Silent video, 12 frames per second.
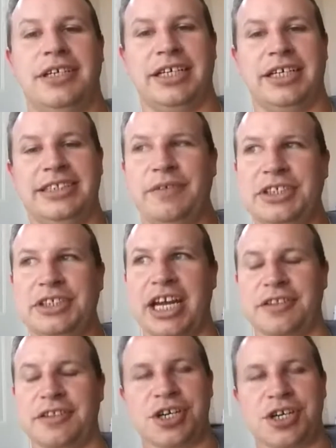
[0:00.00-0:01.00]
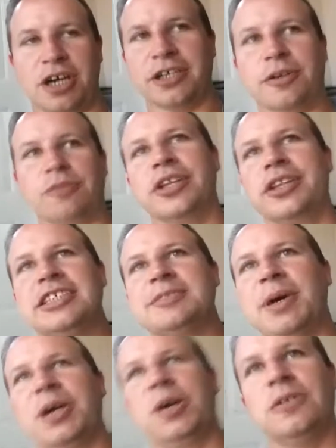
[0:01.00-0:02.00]
To check out the Charlotte one,
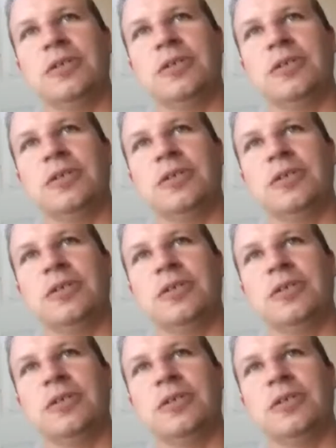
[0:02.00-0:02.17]
that's my old